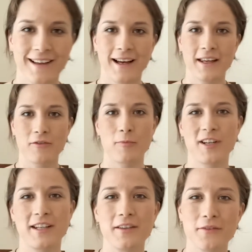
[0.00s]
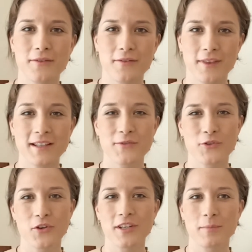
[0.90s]
Hi everybody, thanks for
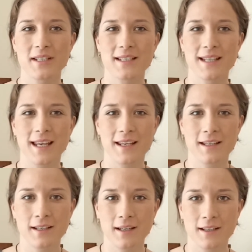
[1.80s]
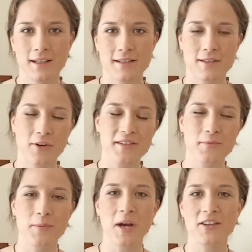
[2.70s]
joining me today. It's great to
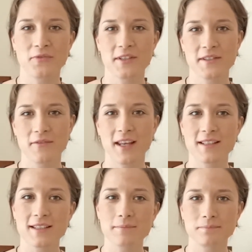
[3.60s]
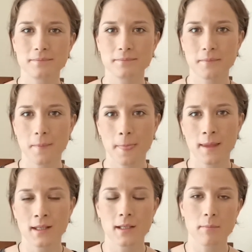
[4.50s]
be part of this event.
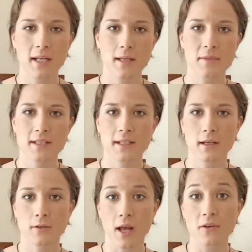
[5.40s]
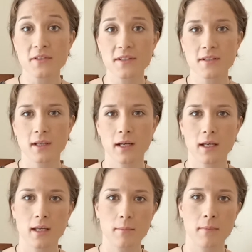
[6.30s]
My name is Lena Kraus.
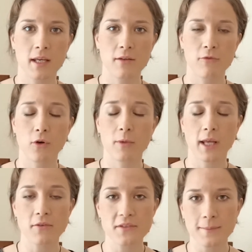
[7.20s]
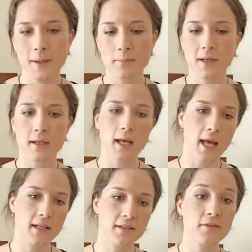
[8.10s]
I'm a former council member
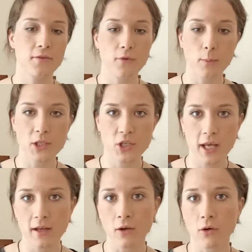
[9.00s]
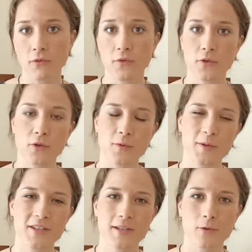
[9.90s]
and the former chair of the
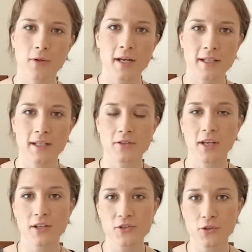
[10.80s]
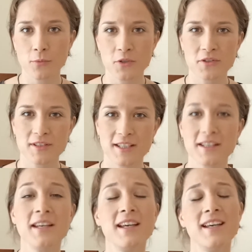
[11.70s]
European Democratic Education Community,